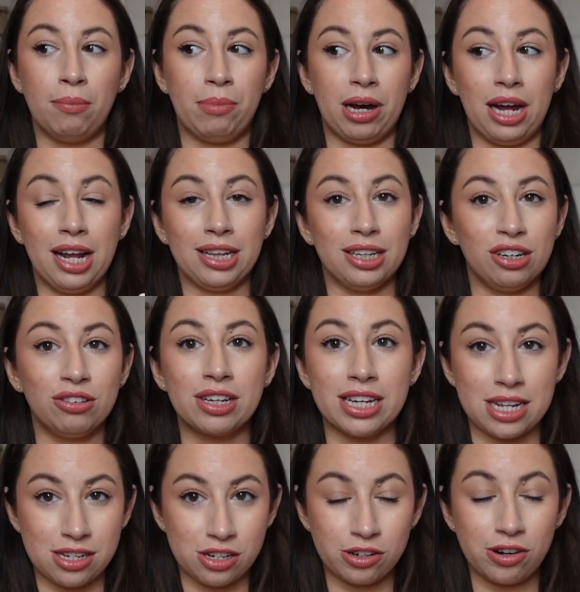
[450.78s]
But little
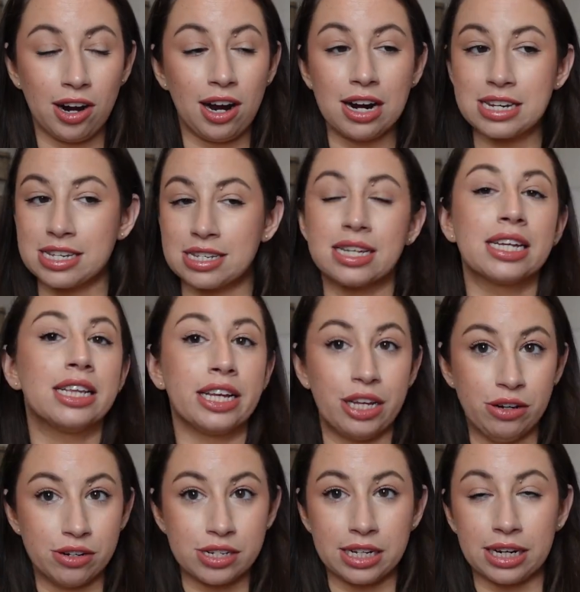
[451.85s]
kids in Crocs is like the
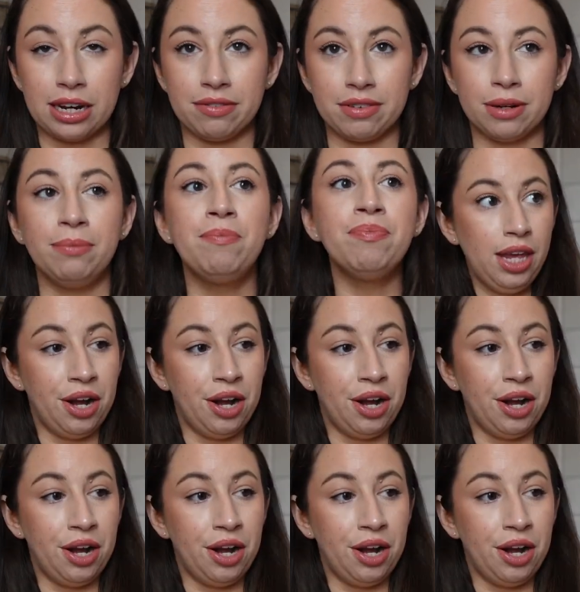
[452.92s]
cutest thing ever.